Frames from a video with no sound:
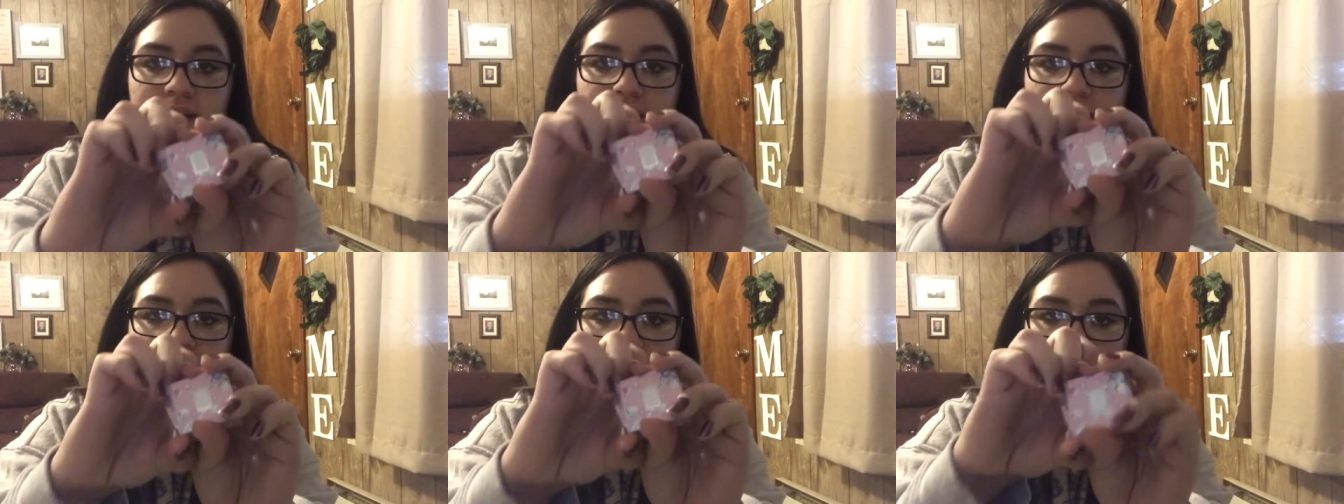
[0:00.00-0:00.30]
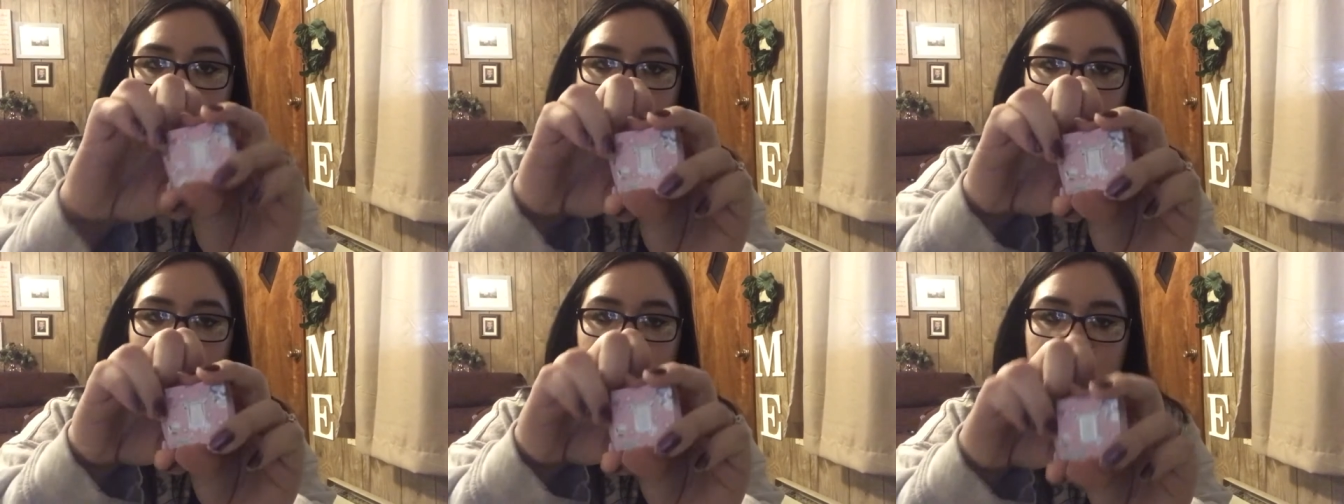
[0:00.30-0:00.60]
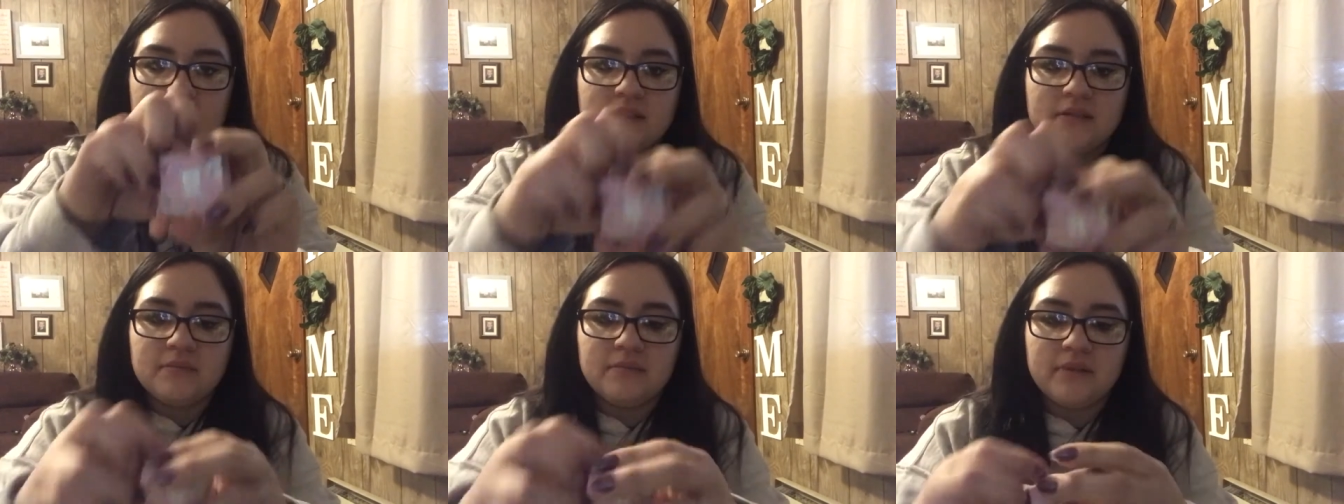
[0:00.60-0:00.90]
And
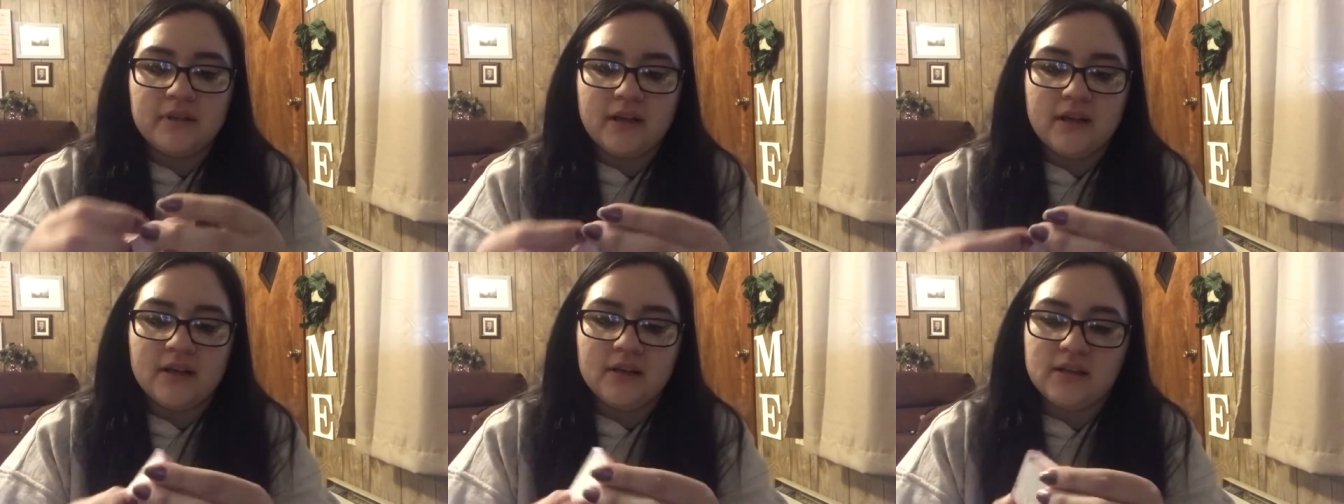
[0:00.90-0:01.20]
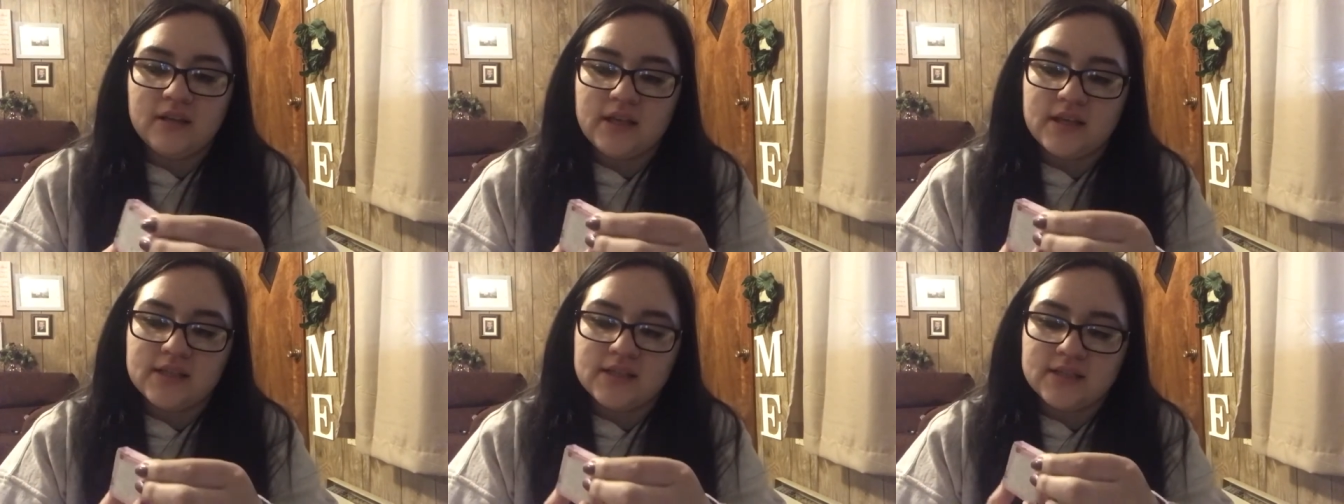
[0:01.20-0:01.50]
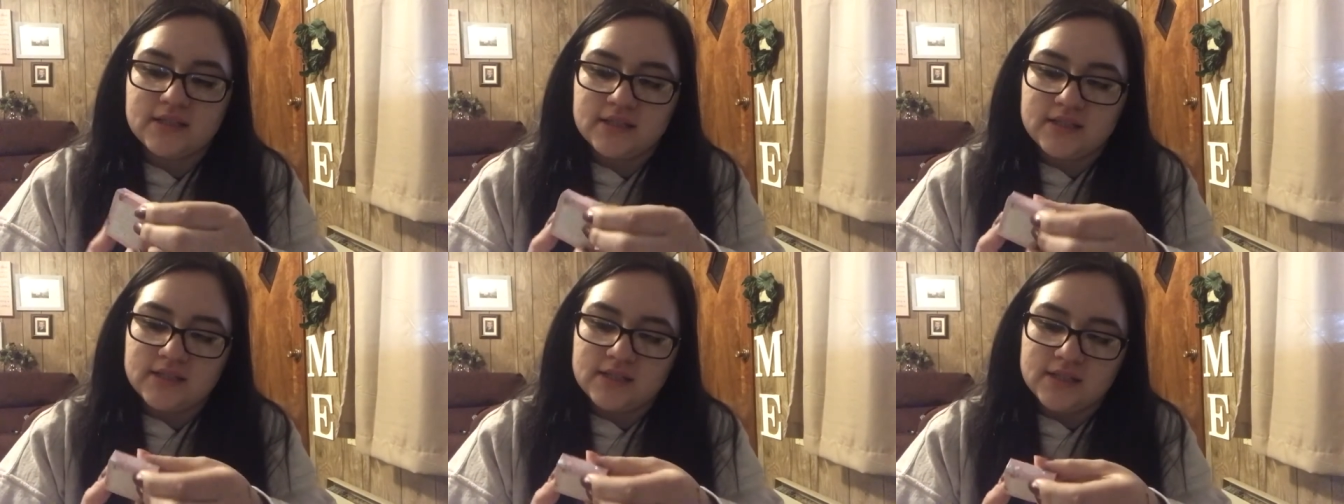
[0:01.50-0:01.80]
last but not
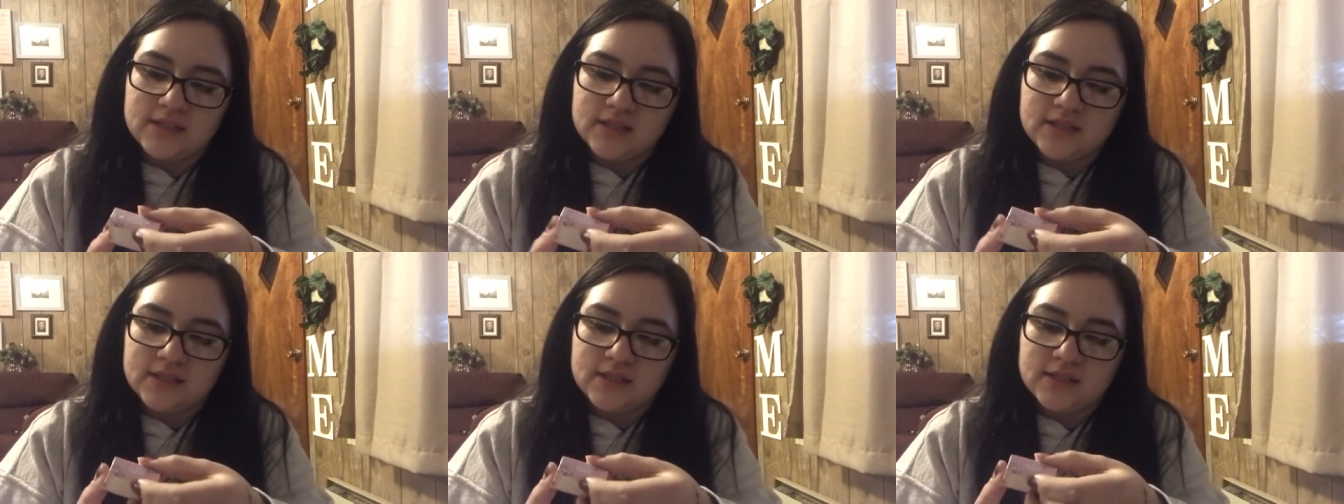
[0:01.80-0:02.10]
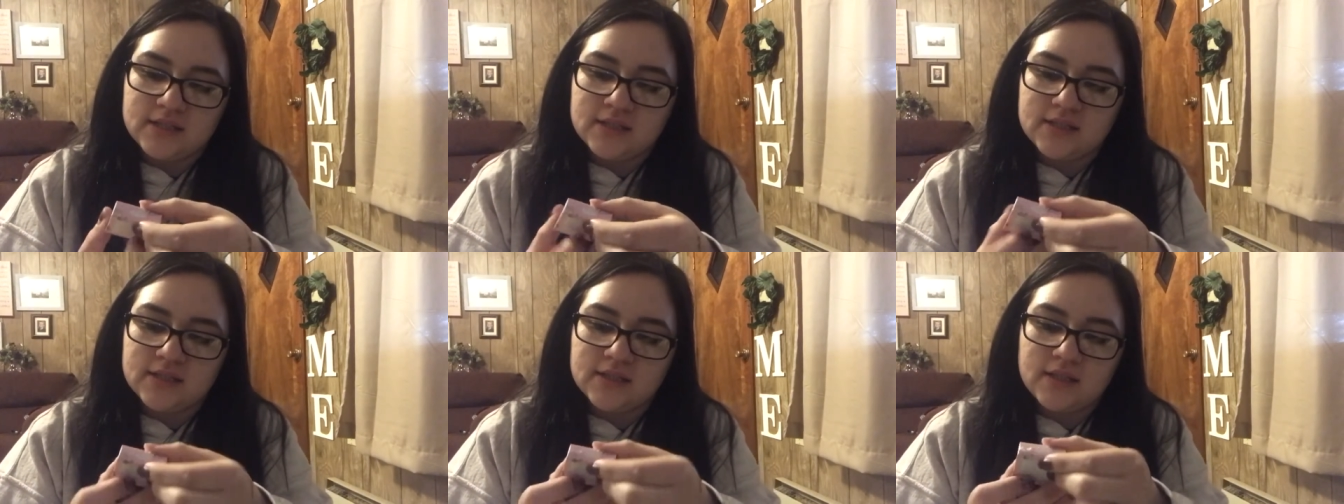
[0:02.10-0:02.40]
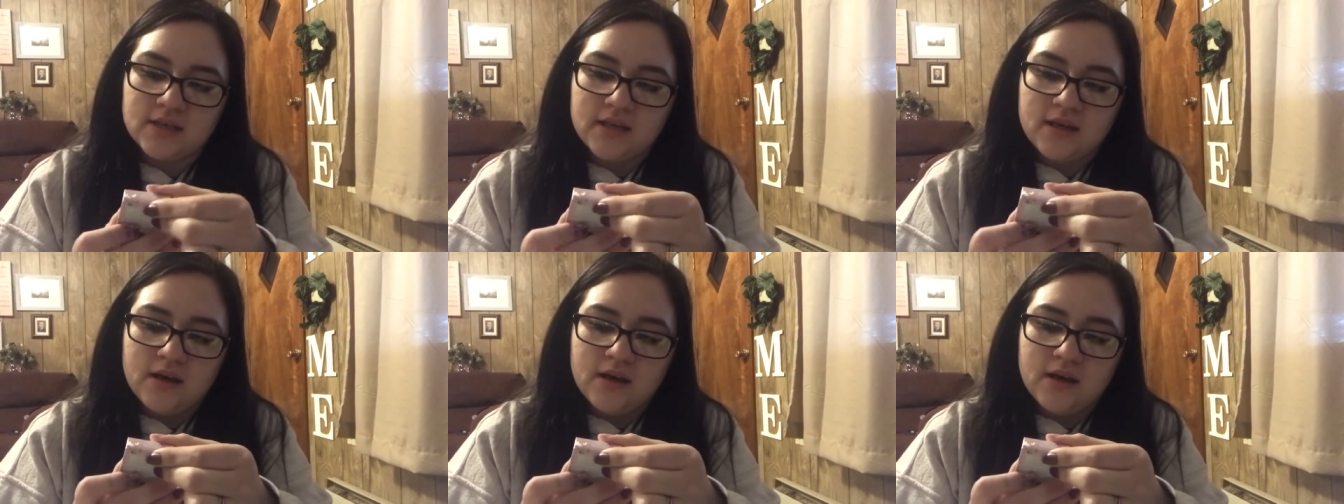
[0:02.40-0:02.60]
least is this.